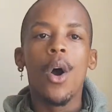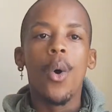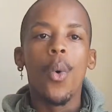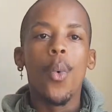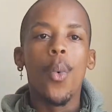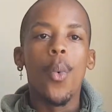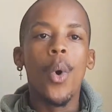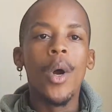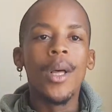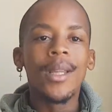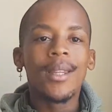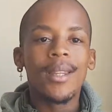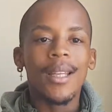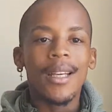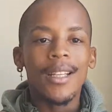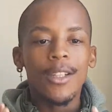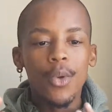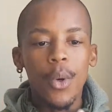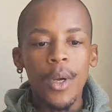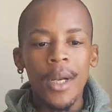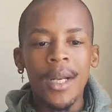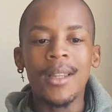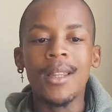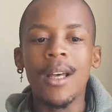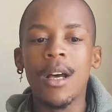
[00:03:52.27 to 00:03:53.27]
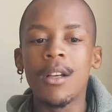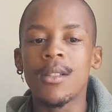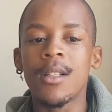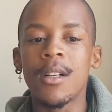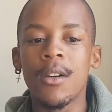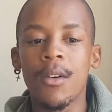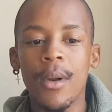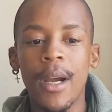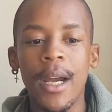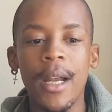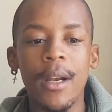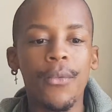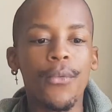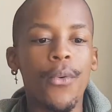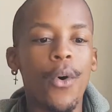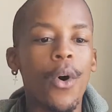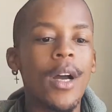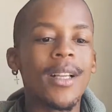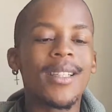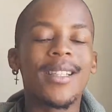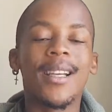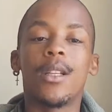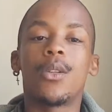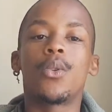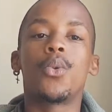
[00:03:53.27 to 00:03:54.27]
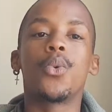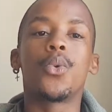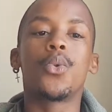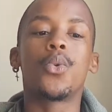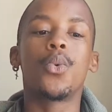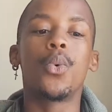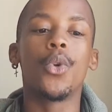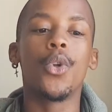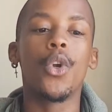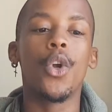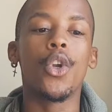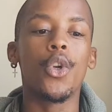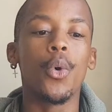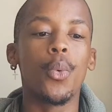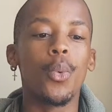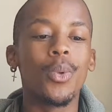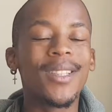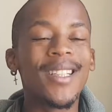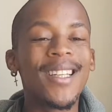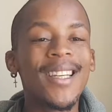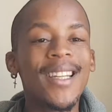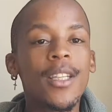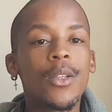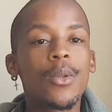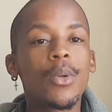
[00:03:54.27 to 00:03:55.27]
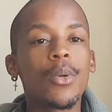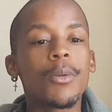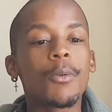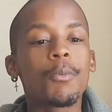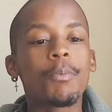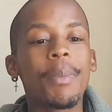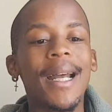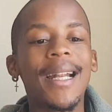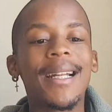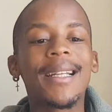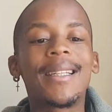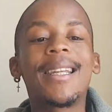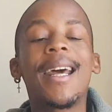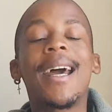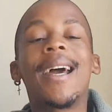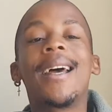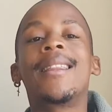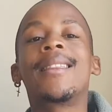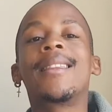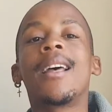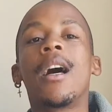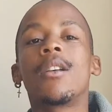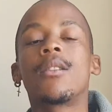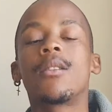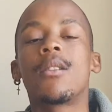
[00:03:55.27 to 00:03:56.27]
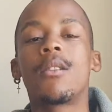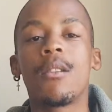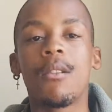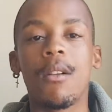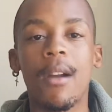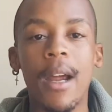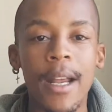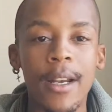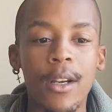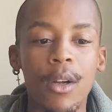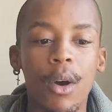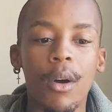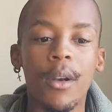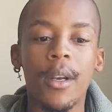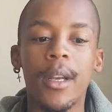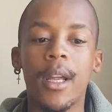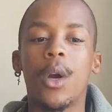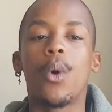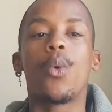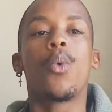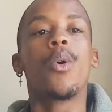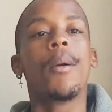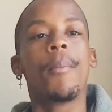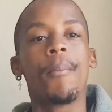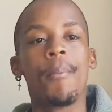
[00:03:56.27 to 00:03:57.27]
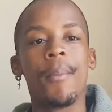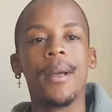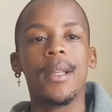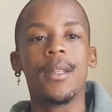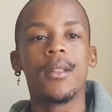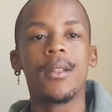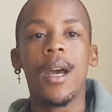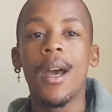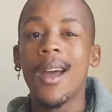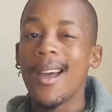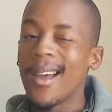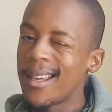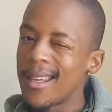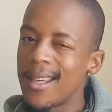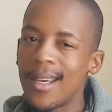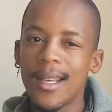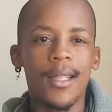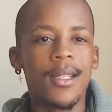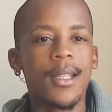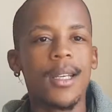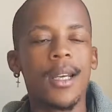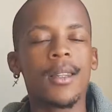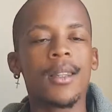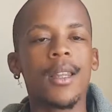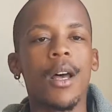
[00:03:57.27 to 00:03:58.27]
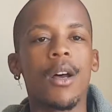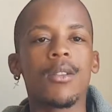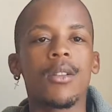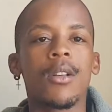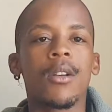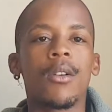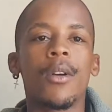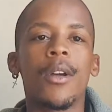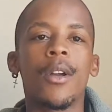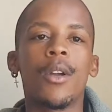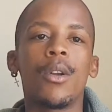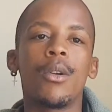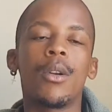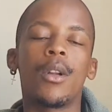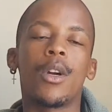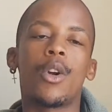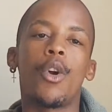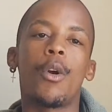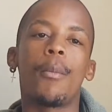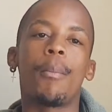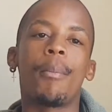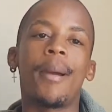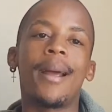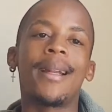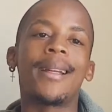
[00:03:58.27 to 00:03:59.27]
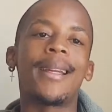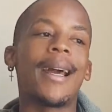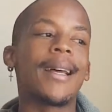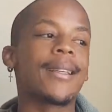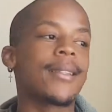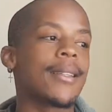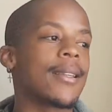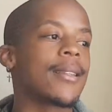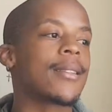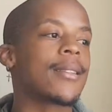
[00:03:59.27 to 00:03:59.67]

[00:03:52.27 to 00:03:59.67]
With 20,000 rand for a tattoo studio, you would need to spend 10,000 rand on equipment. Yes, 10,000 rand on equipment as a